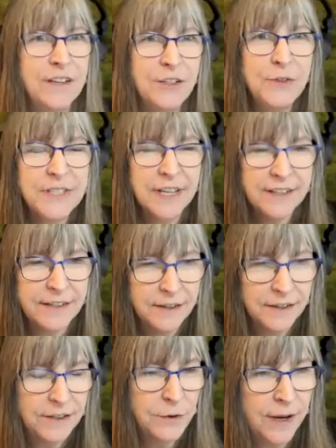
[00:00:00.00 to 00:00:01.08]
You said
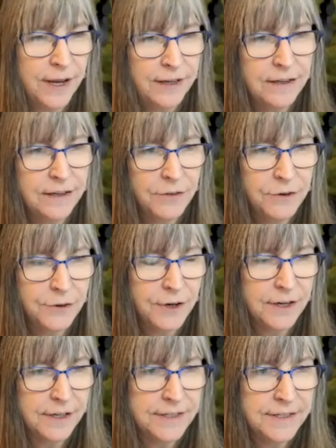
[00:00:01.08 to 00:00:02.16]
that you had another
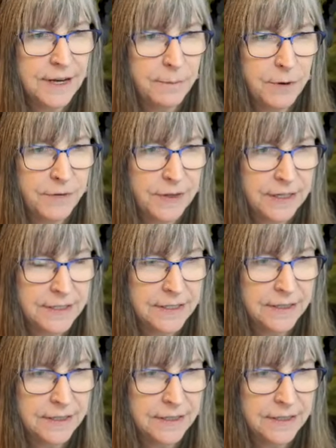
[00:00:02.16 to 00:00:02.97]
step of this,